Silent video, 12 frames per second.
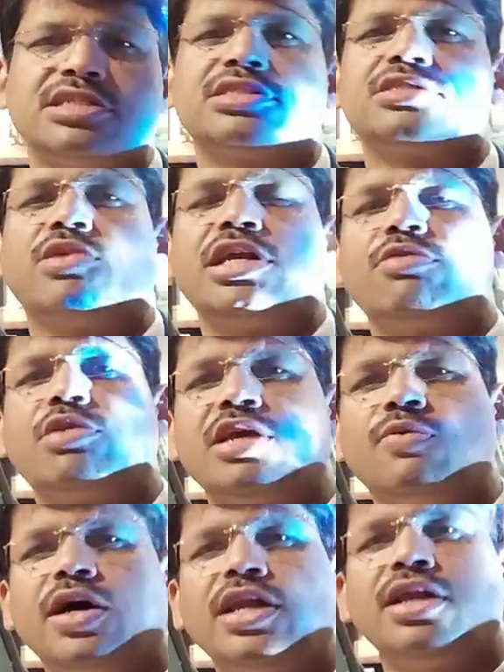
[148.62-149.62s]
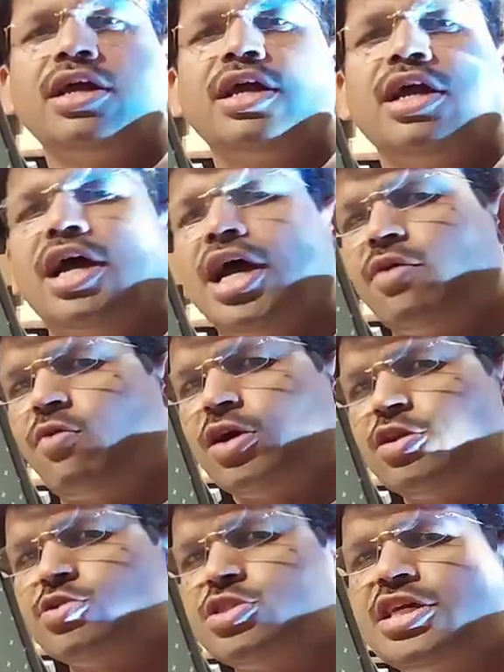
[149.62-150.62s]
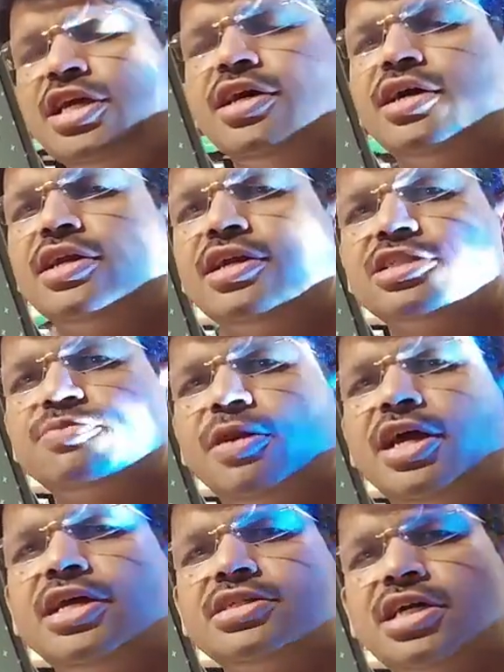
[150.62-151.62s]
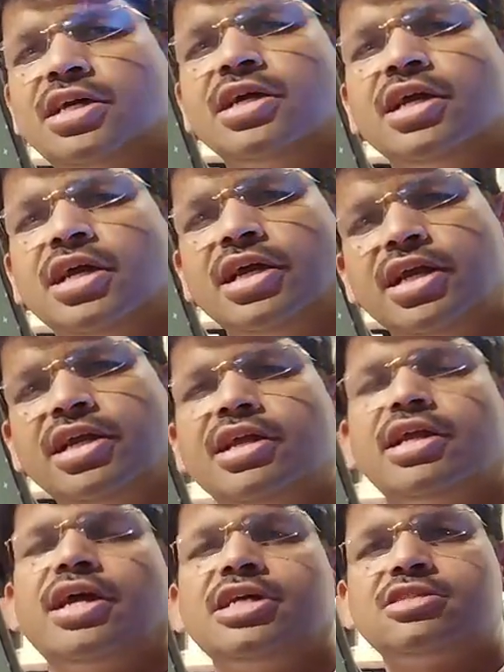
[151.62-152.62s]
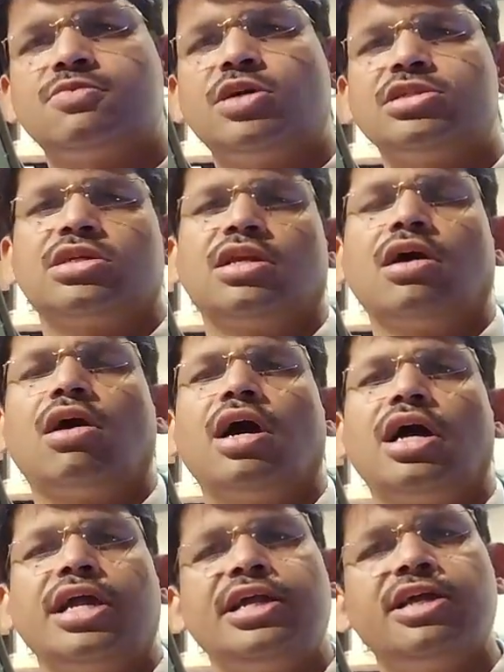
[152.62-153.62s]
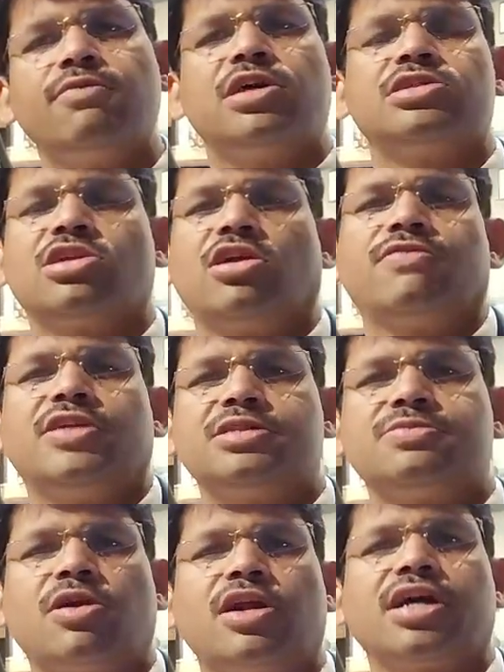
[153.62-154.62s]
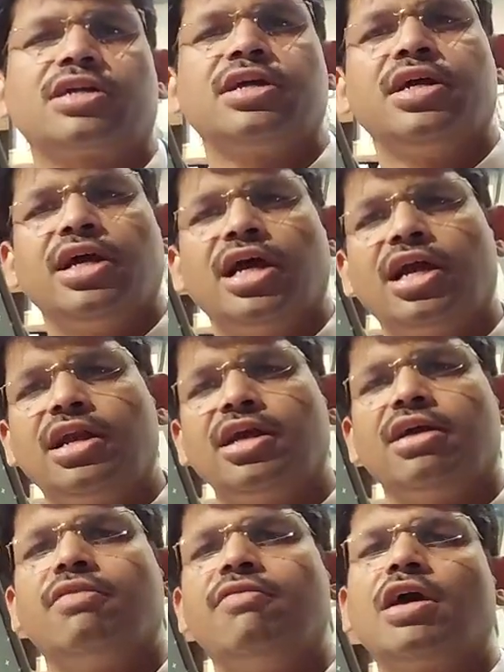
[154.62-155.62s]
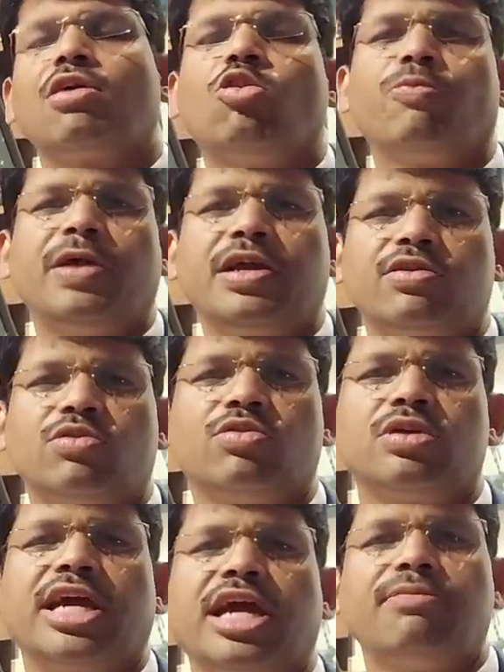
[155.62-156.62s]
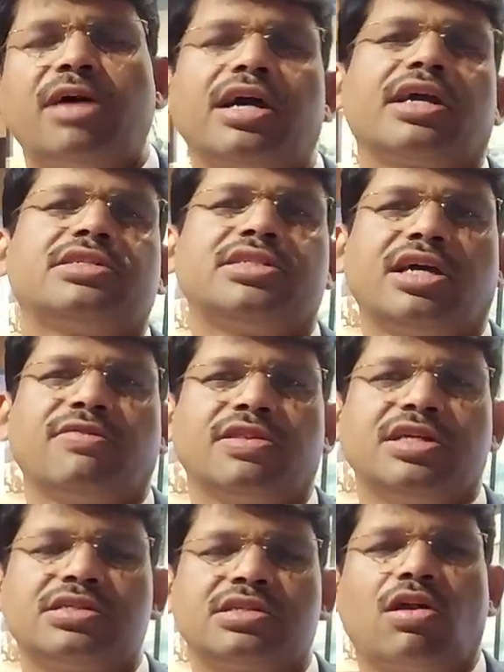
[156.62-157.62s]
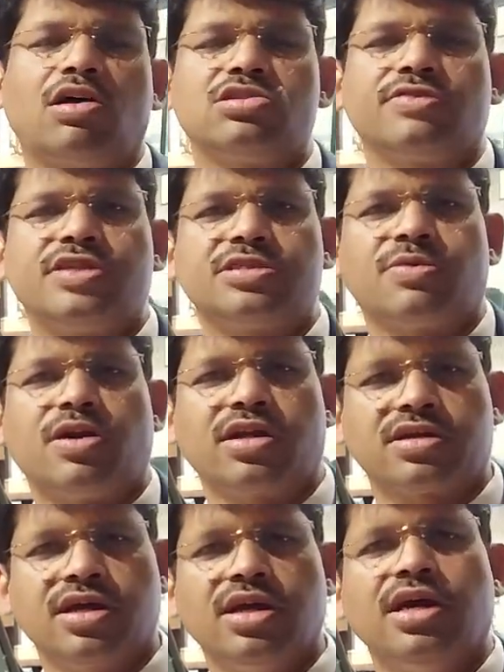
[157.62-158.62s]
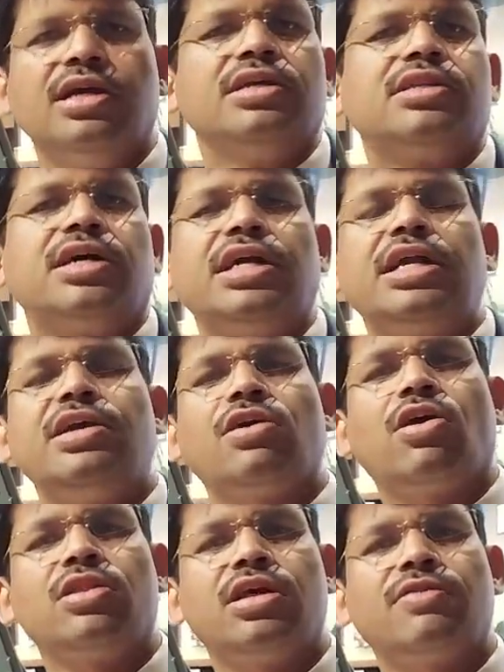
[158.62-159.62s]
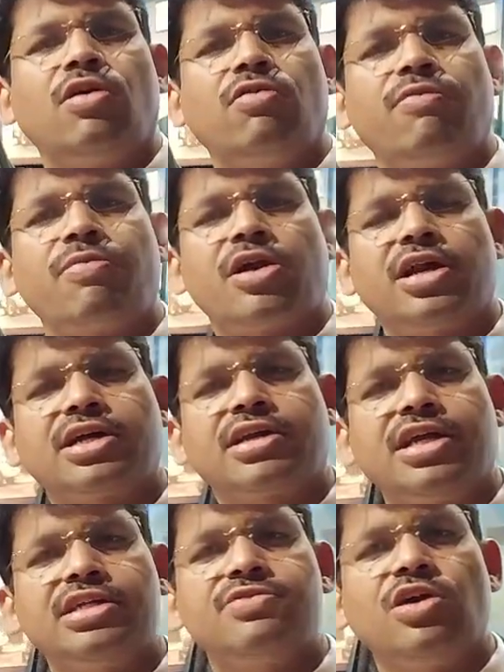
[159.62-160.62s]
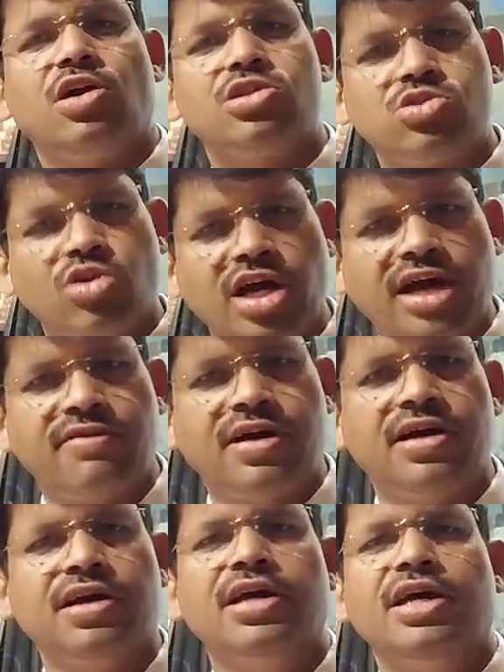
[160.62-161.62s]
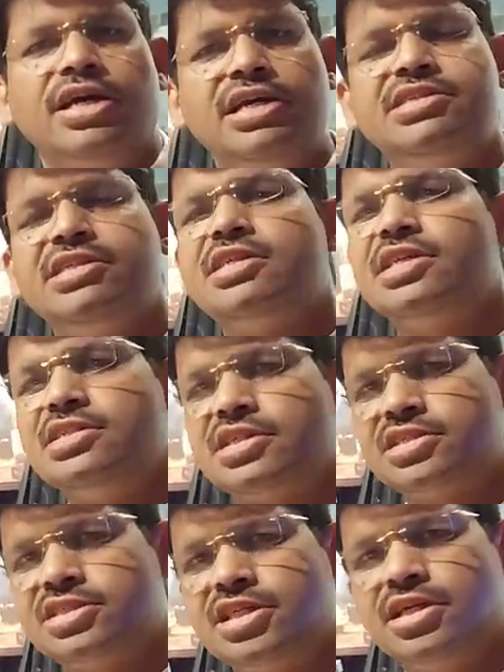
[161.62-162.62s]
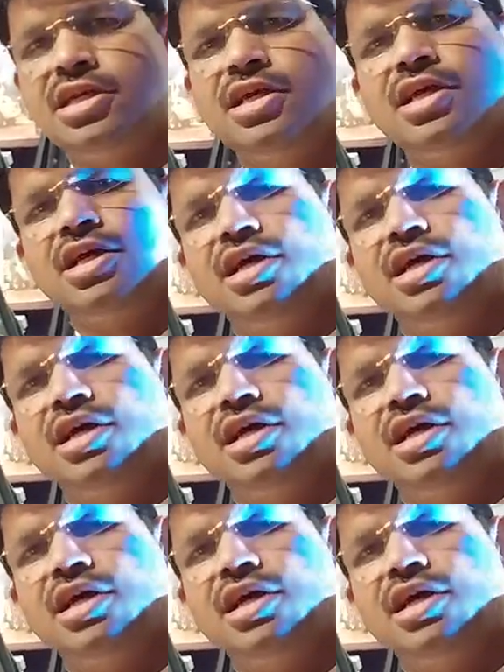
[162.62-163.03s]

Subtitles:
since 2021, and what you see here in display is a Indianized version, Indian version of this product, and we are hoping to gain market share with this launch of this product. Thirdly, on the Volvo product range, we also have a EC360